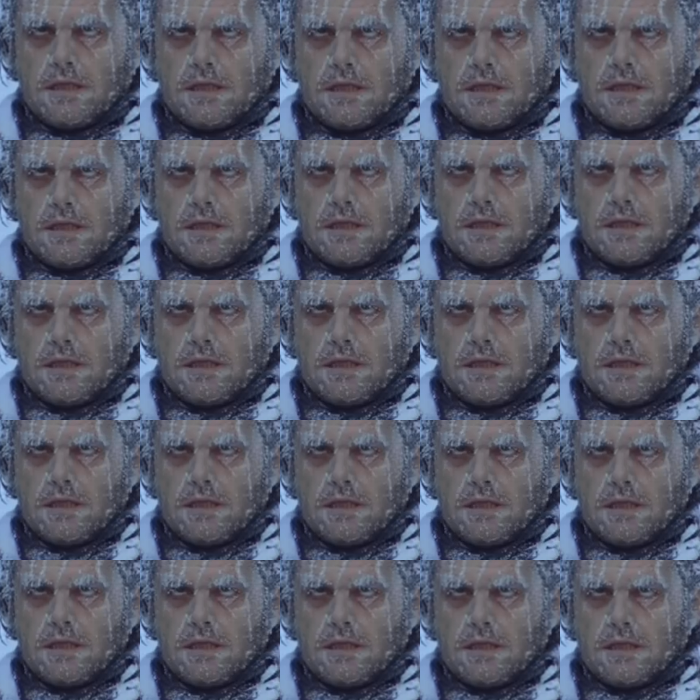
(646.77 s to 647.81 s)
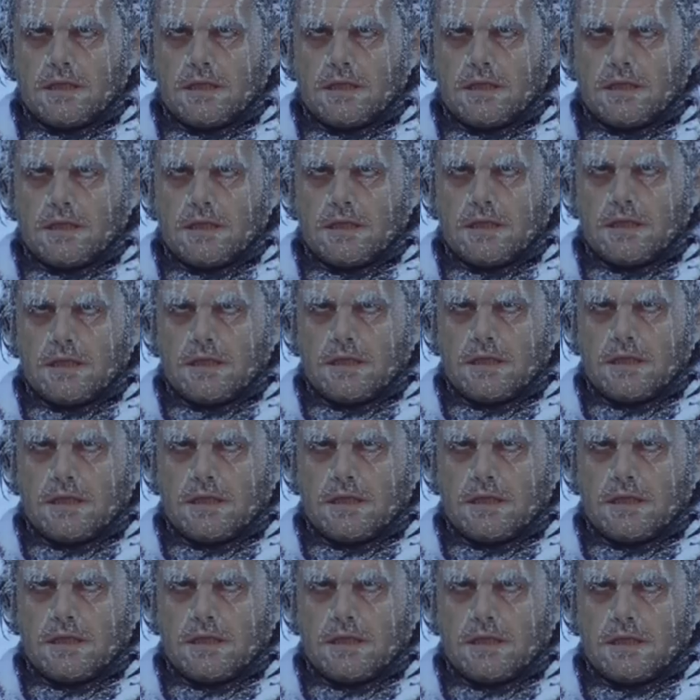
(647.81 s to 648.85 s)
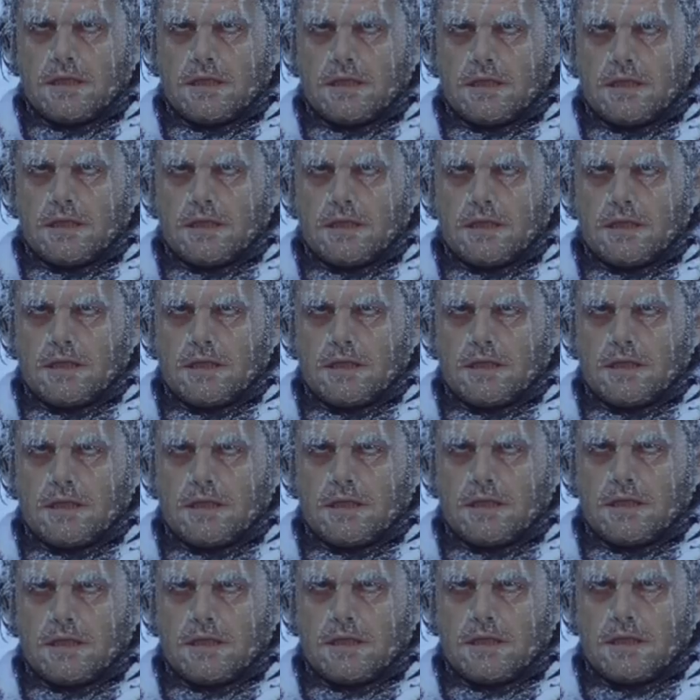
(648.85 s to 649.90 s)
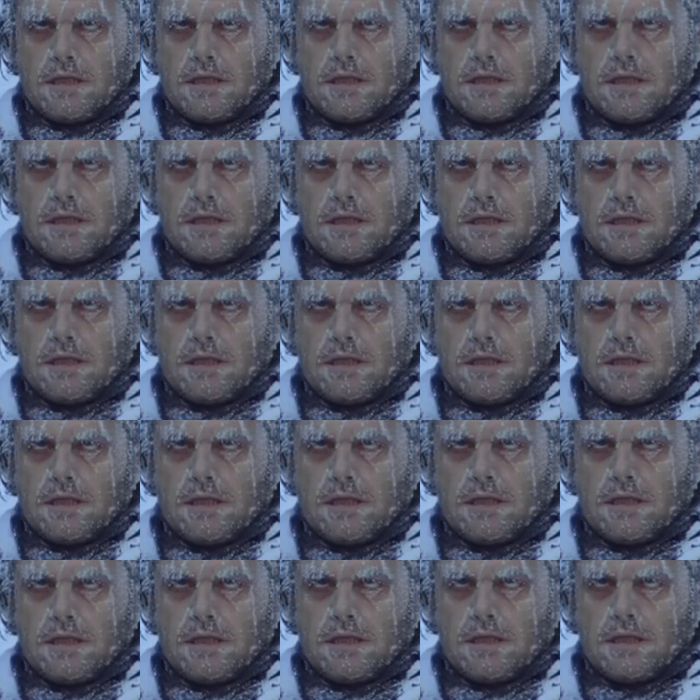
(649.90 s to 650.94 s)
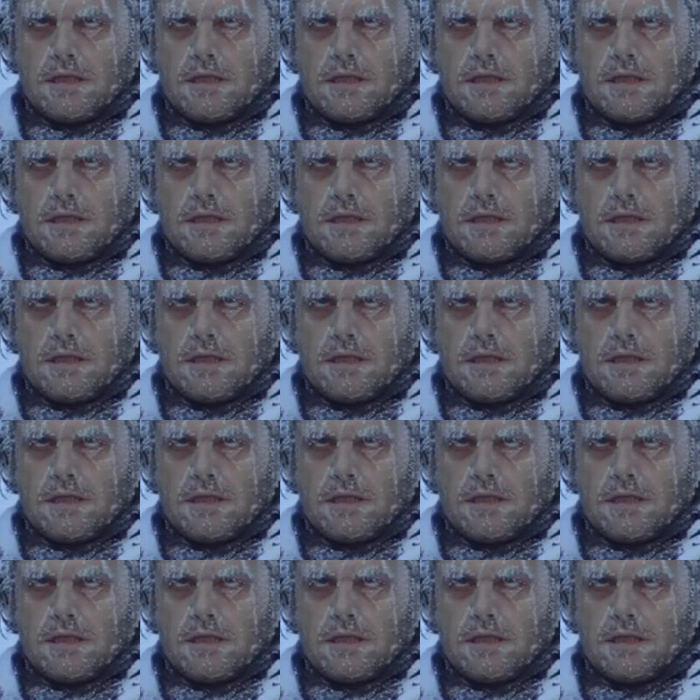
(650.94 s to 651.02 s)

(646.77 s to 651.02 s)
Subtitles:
This person isn't speaking.